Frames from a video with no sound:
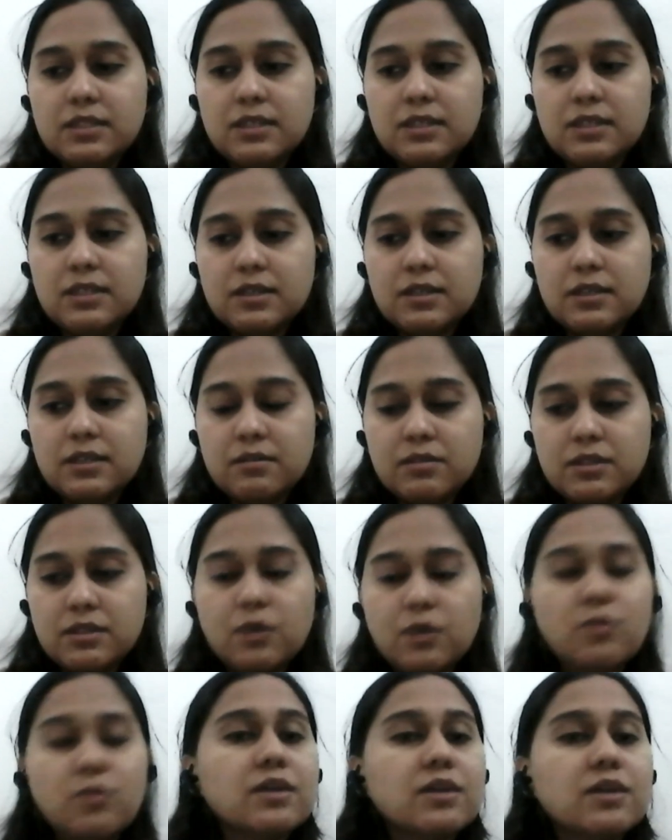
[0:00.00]
the
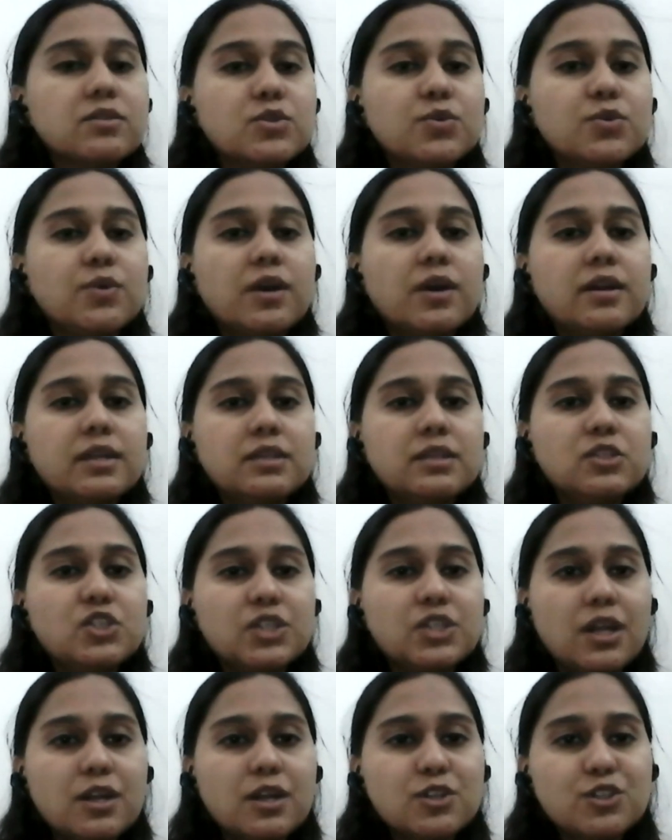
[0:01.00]
ones who are in
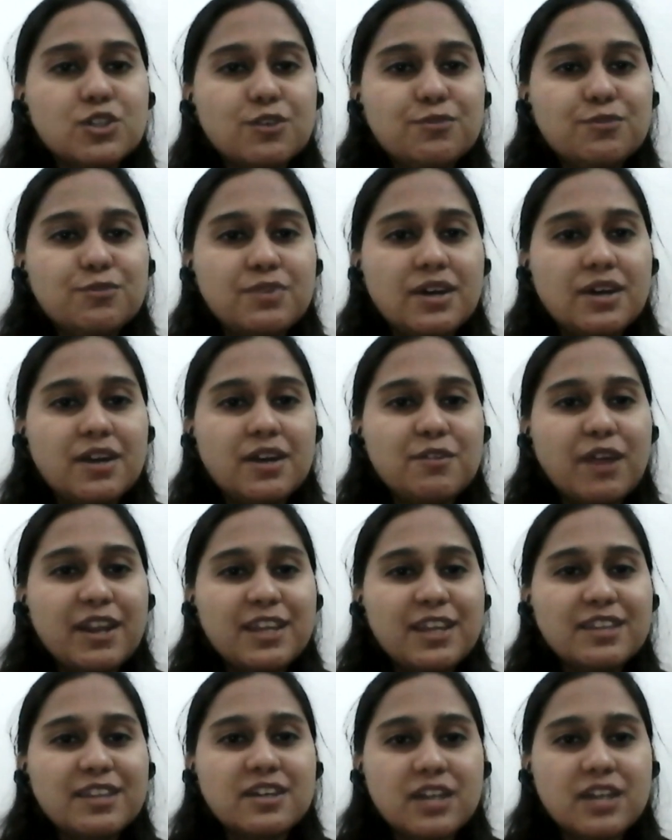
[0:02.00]
charge of
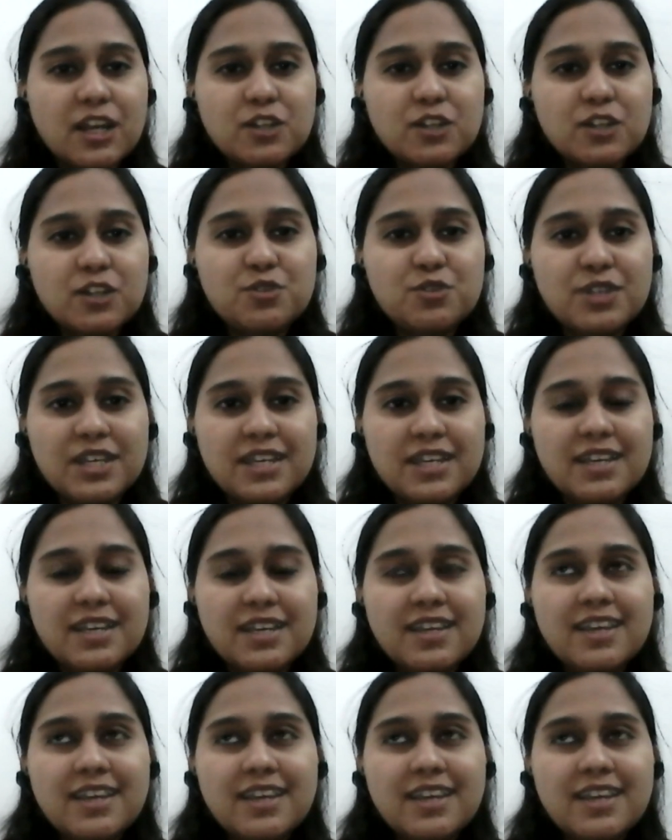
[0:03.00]
running the country